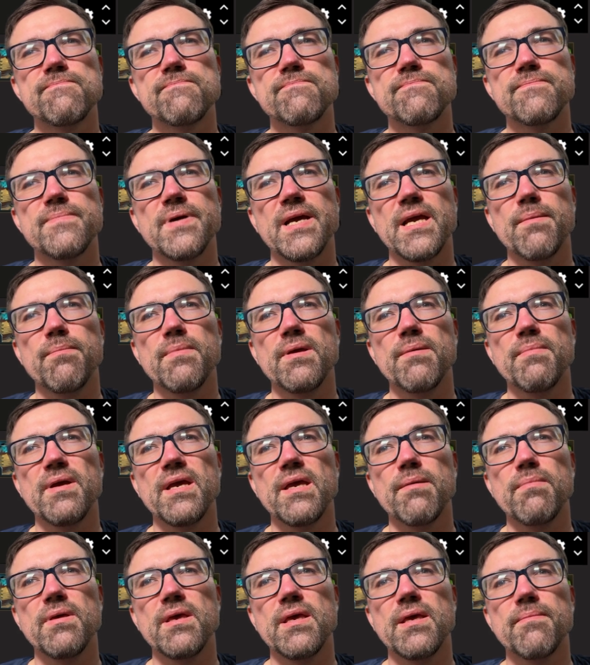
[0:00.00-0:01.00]

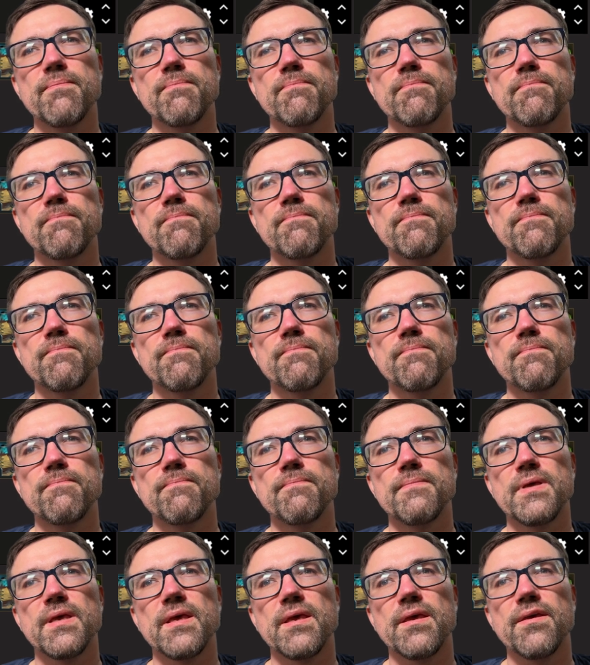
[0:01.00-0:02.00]
Maybe
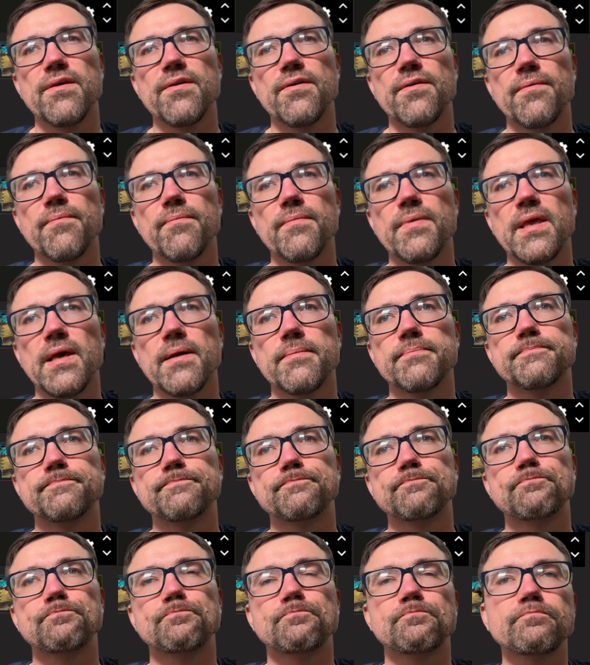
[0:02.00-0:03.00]
here, yeah,
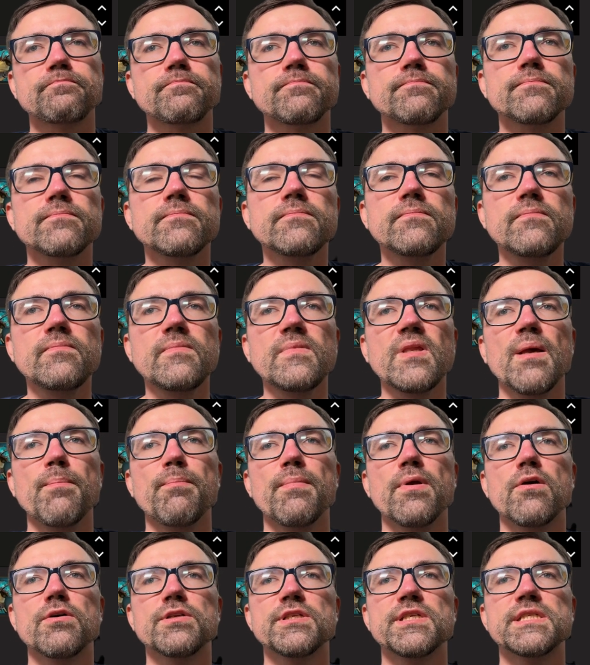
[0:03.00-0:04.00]

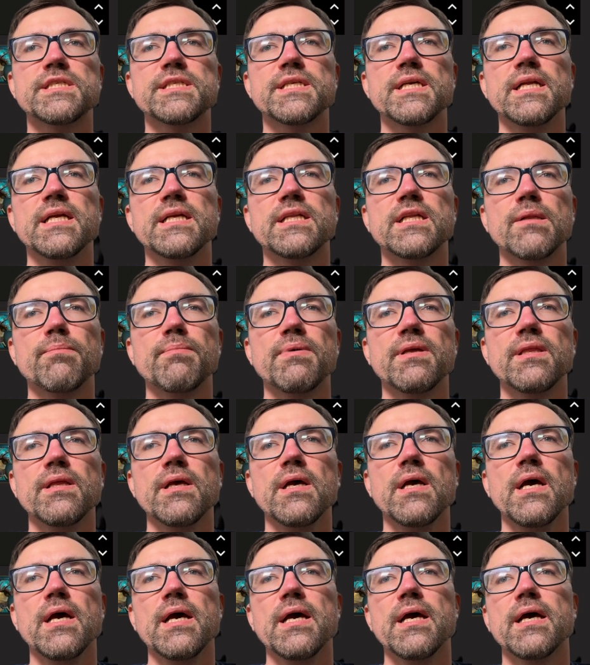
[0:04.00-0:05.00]
because it's a little bit
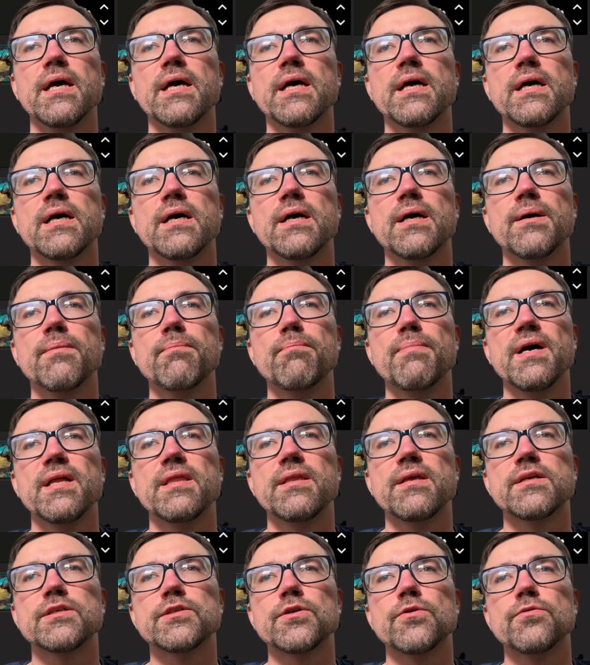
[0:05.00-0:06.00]

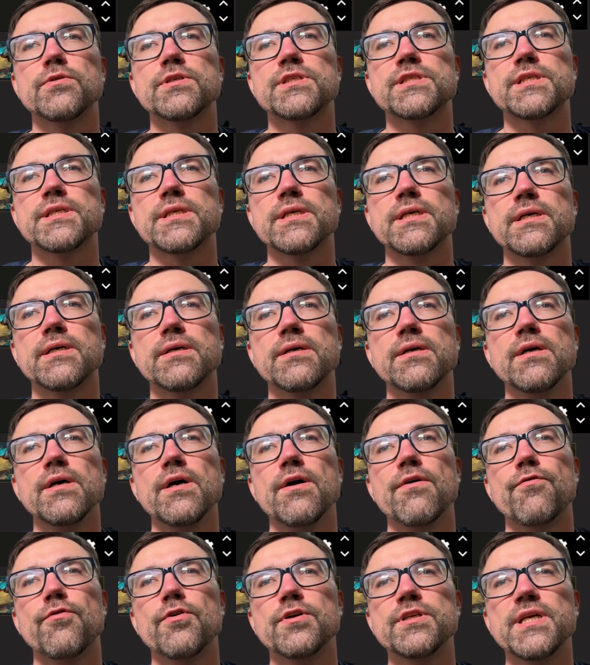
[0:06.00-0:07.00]
better. So it's
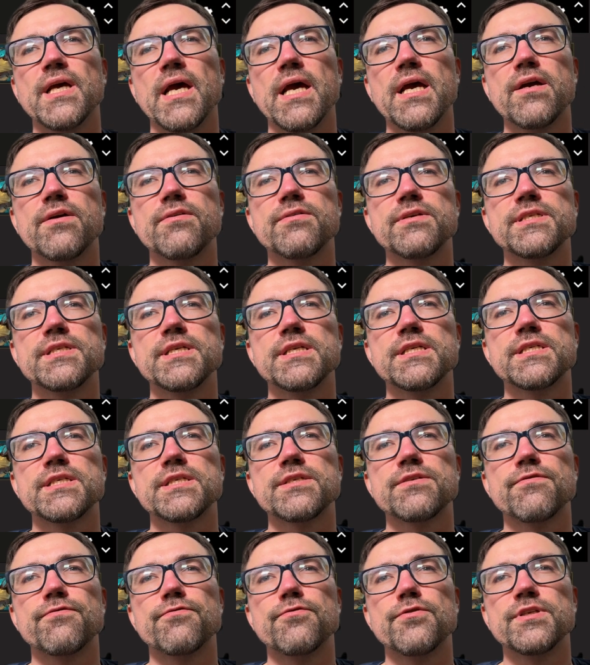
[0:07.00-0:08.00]
40 accuracy, it's
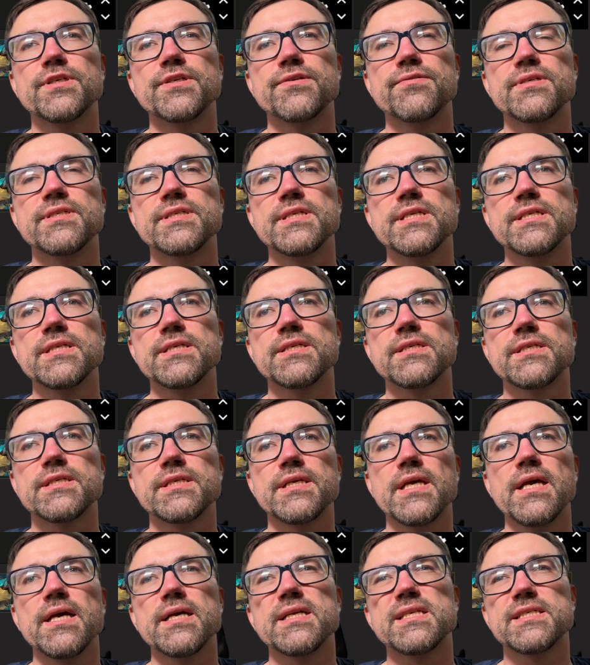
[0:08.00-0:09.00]
40 resistance.
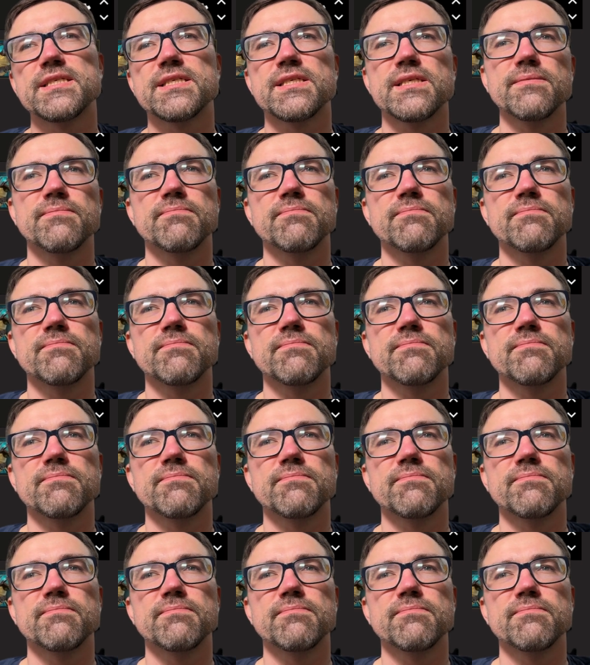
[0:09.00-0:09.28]
Yeah, it's